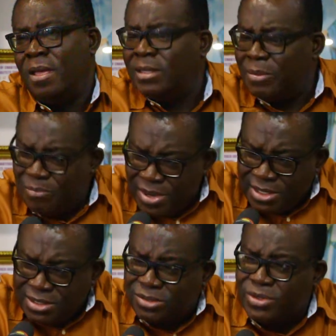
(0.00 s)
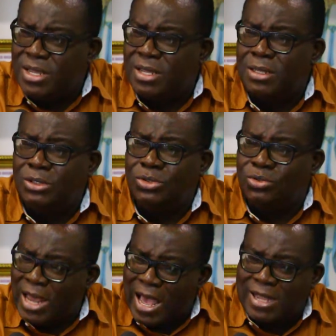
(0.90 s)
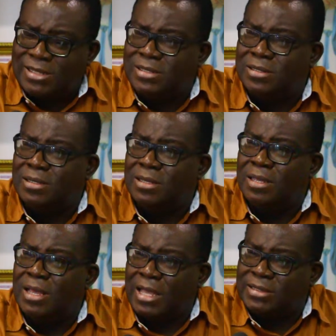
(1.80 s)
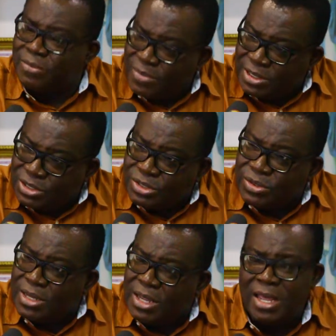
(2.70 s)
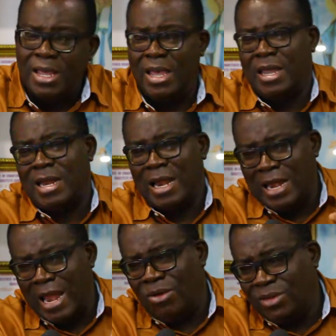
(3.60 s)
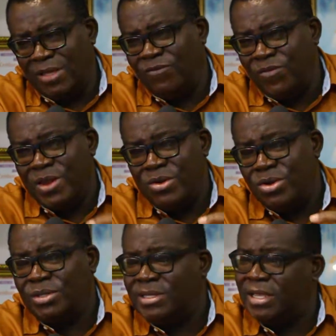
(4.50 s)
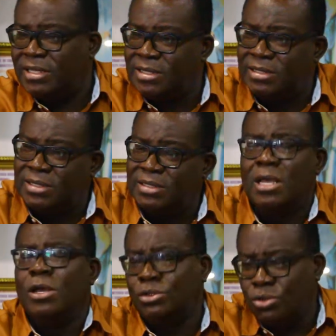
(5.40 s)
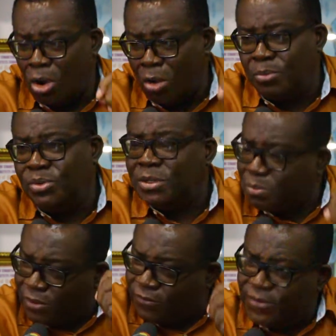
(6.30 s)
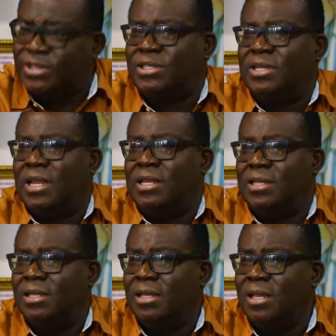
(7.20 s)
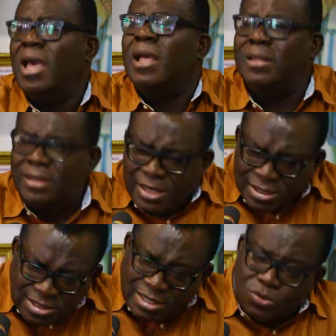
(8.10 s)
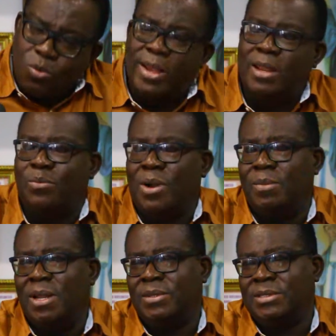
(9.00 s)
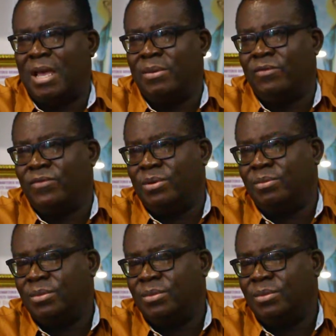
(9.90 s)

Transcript: The ministry should act as a ministry and allow the various agencies to operate professionally. This is where the problem is coming from.